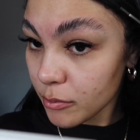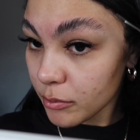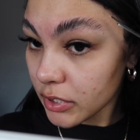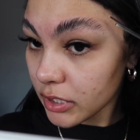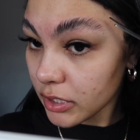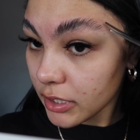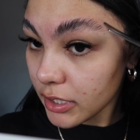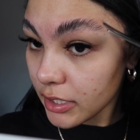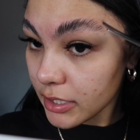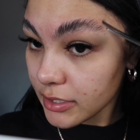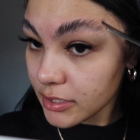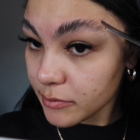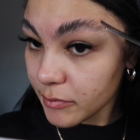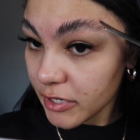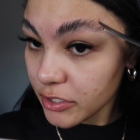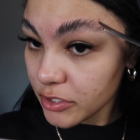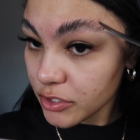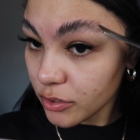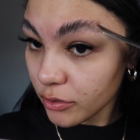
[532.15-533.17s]
please
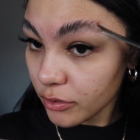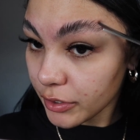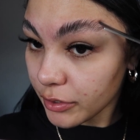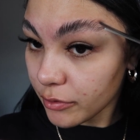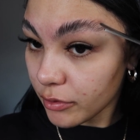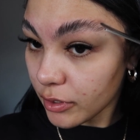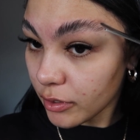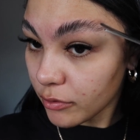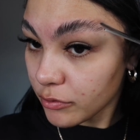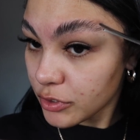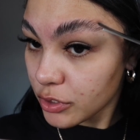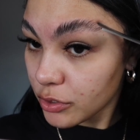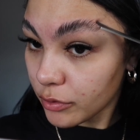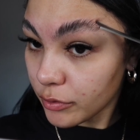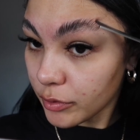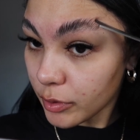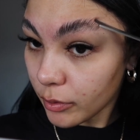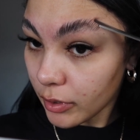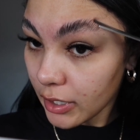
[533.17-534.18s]
make sure you go
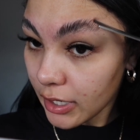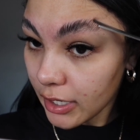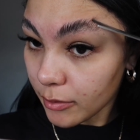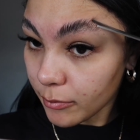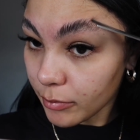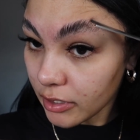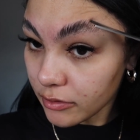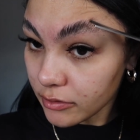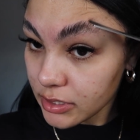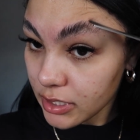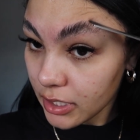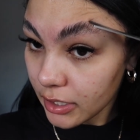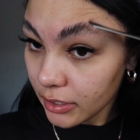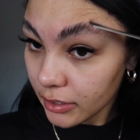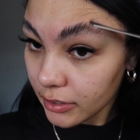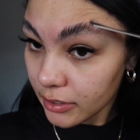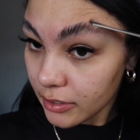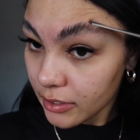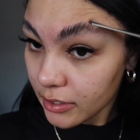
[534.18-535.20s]
to your eyebrow
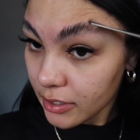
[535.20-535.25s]
tech.